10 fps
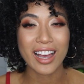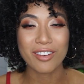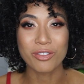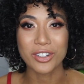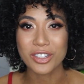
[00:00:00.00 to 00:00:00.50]

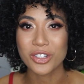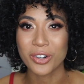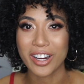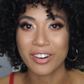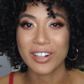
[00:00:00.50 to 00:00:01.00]
have really
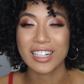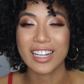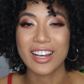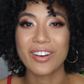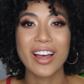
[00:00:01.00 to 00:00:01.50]
short hair right
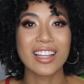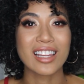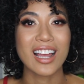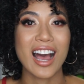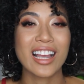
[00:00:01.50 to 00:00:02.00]
now, and
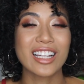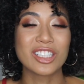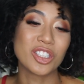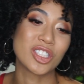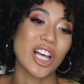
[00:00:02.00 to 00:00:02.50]
that I can
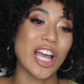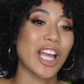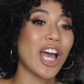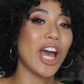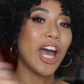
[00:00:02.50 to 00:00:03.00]
just
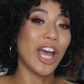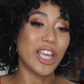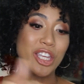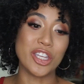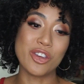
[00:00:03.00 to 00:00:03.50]

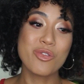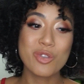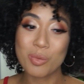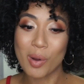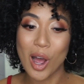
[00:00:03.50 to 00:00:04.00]

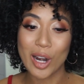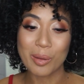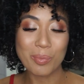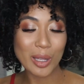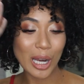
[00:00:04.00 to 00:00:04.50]
use product
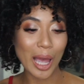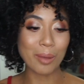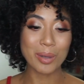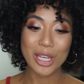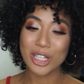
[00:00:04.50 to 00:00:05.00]
and be
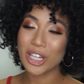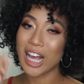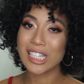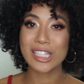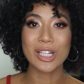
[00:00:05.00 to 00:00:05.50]
like, bitch,
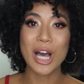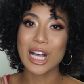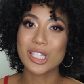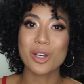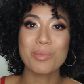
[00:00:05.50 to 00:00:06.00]
I still
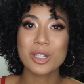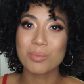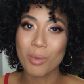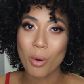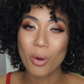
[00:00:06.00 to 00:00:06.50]
got so much
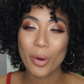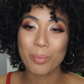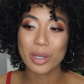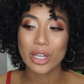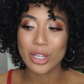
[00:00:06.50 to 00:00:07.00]
more,
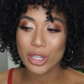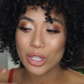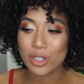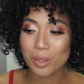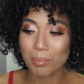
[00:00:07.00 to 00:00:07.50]

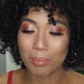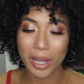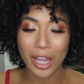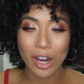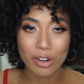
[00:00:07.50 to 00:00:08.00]
because
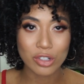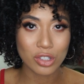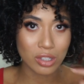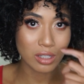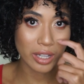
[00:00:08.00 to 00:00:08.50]
my hair
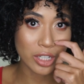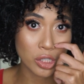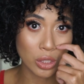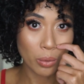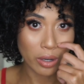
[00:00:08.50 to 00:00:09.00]
is
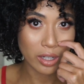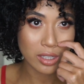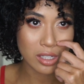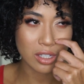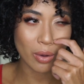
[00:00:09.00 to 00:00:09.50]

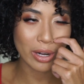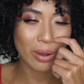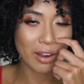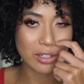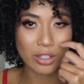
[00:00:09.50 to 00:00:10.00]
short, so I
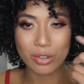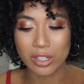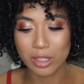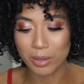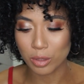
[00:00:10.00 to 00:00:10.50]
don't have to use
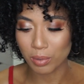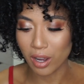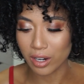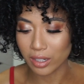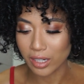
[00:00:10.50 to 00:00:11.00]
as much
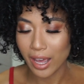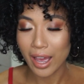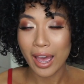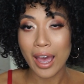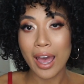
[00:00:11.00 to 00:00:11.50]
product
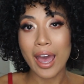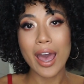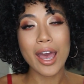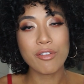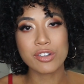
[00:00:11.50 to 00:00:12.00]

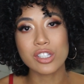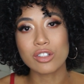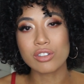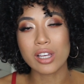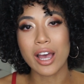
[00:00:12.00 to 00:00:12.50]
every
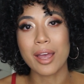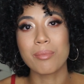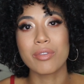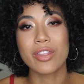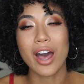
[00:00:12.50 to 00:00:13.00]
single
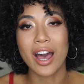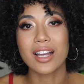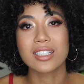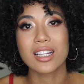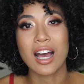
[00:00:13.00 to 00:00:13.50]
time
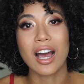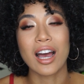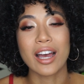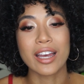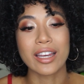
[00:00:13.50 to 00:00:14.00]
that
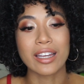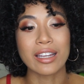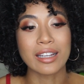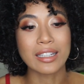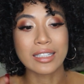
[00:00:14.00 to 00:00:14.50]

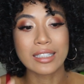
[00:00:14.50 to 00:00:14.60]
I